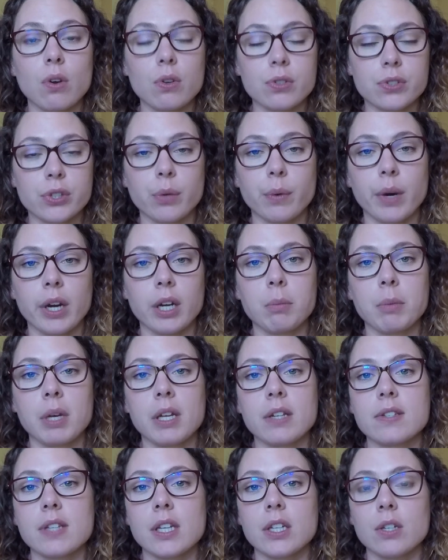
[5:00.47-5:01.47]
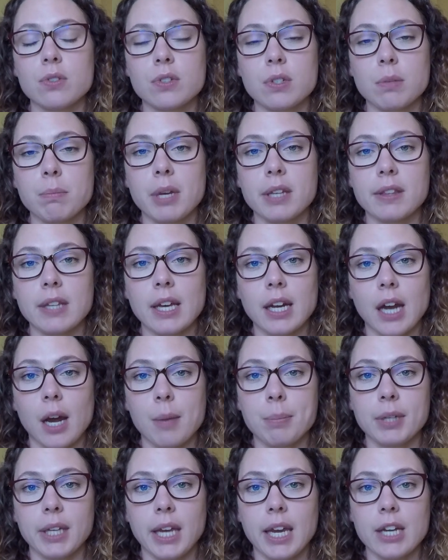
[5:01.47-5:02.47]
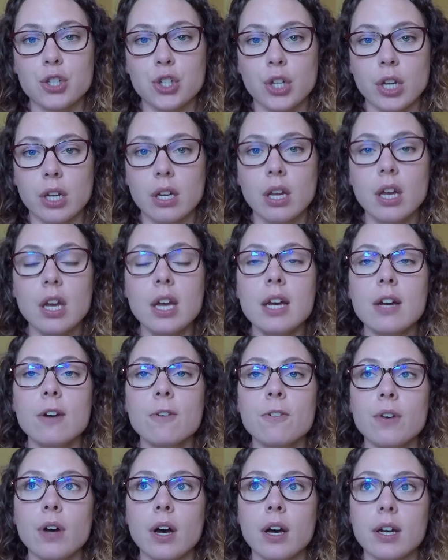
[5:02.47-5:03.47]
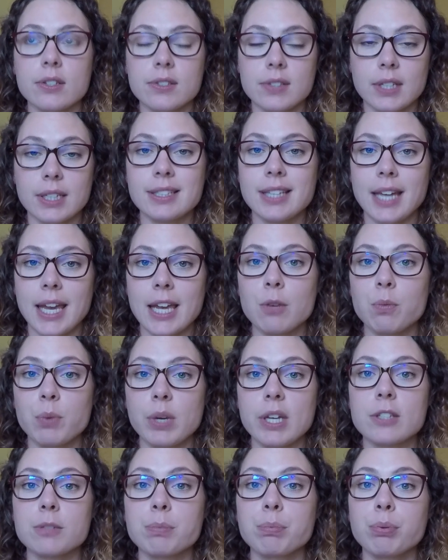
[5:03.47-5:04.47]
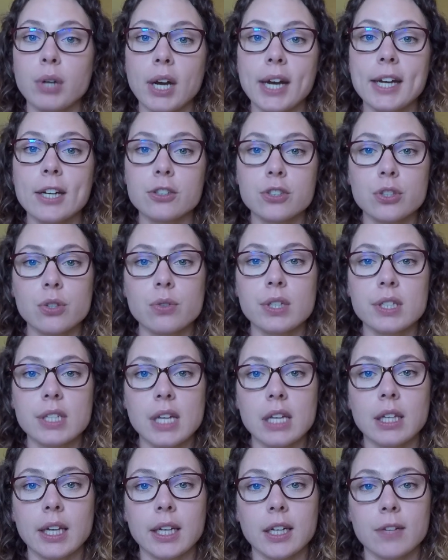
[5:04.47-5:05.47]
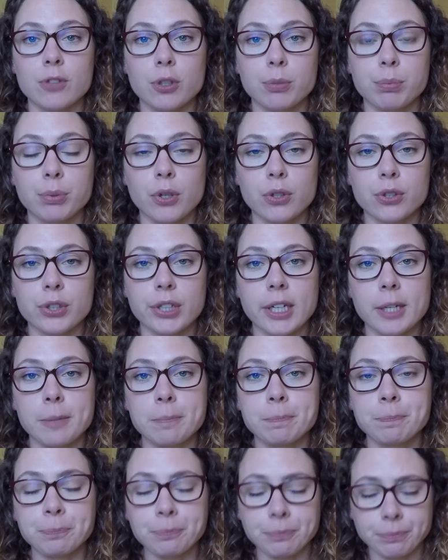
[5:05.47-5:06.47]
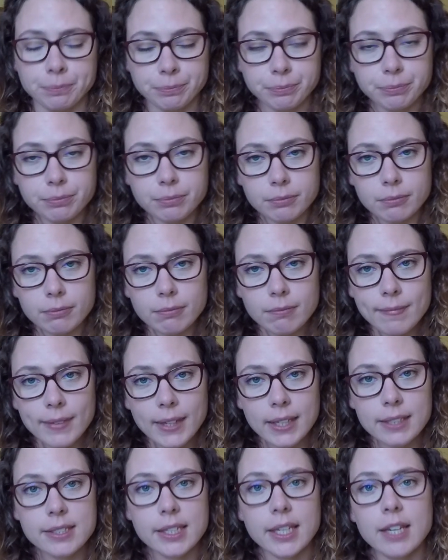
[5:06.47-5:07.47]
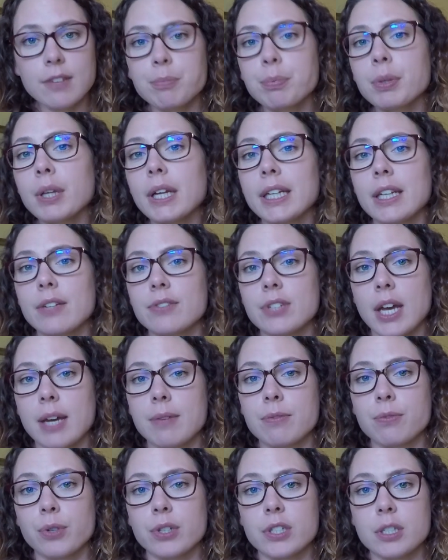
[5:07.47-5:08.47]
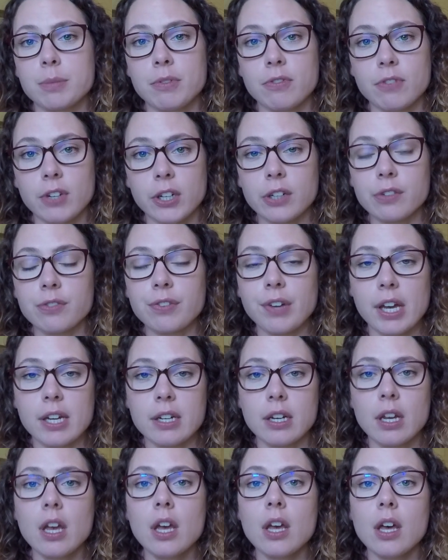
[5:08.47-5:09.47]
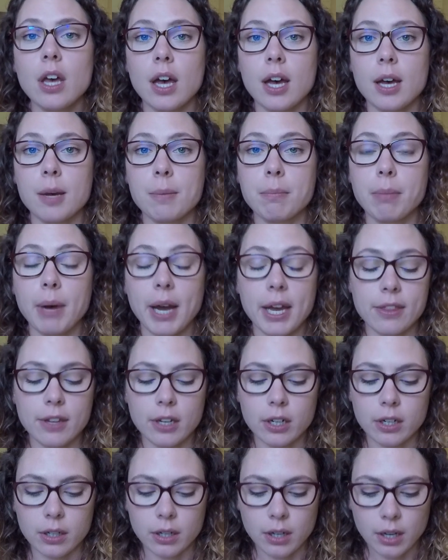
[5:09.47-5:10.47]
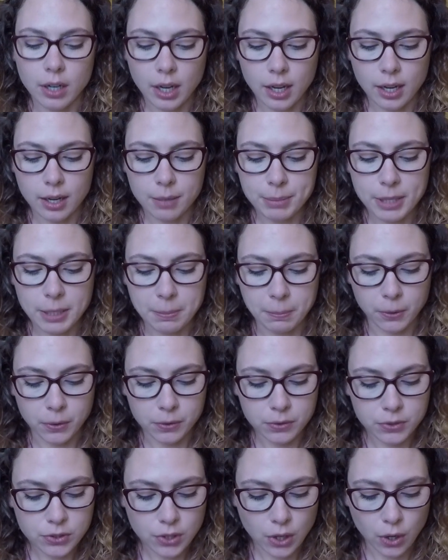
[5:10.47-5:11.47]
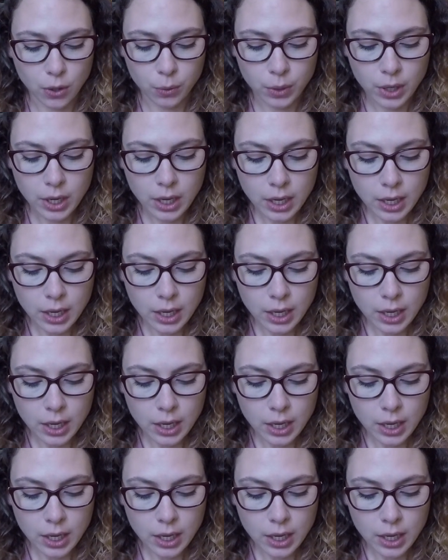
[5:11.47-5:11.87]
also recommends, that you submit that application 6 to 8 weeks prior to the deadline of your program to give plenty of time for it to be verified by their people. So